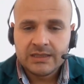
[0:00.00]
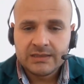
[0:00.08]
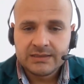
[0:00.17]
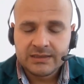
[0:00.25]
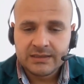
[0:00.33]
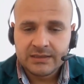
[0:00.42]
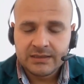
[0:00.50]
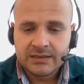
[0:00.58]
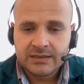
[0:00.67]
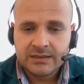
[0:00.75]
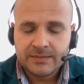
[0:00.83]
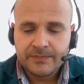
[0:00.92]

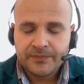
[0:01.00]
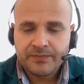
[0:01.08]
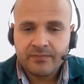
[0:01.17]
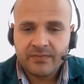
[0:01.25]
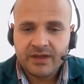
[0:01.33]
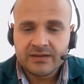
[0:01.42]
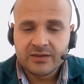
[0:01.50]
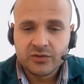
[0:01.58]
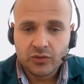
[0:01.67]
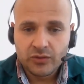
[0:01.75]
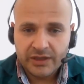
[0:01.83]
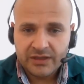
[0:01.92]
the
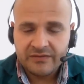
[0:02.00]
tooling